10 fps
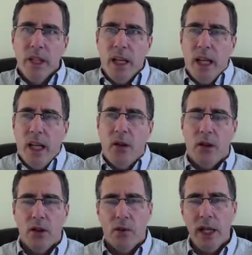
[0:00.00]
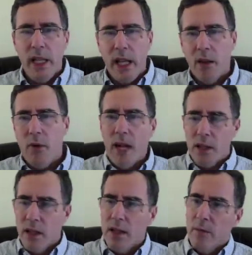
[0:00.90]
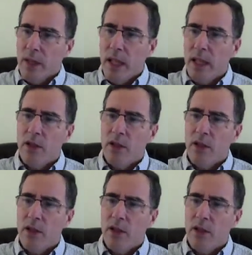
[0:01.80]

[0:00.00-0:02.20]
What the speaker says: how, on the one hand, rationalism leads